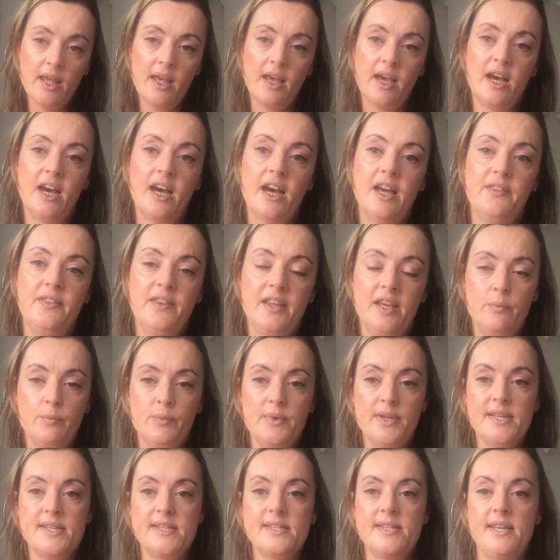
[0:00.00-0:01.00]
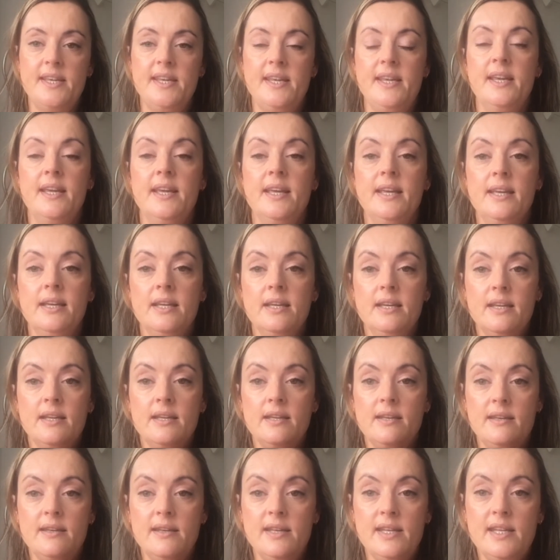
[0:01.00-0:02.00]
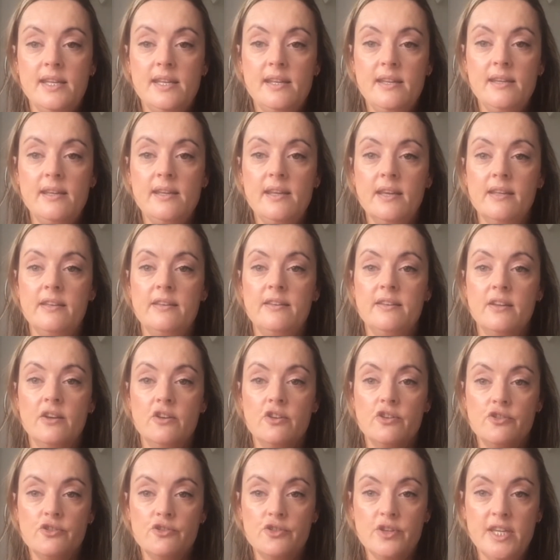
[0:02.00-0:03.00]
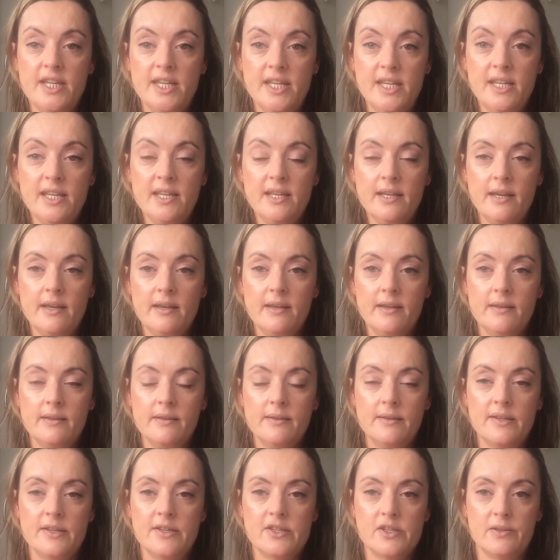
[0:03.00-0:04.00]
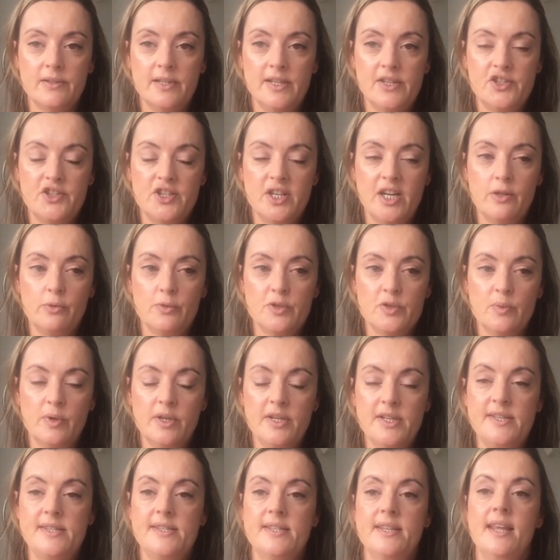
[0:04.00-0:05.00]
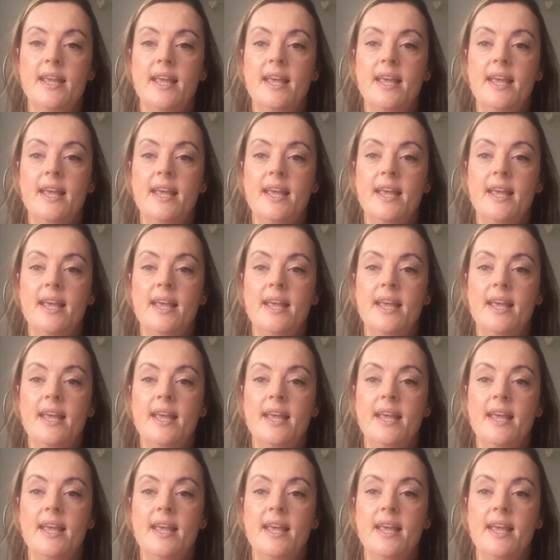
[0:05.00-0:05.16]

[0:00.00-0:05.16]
and then we say Ni an ri. So let's try those words.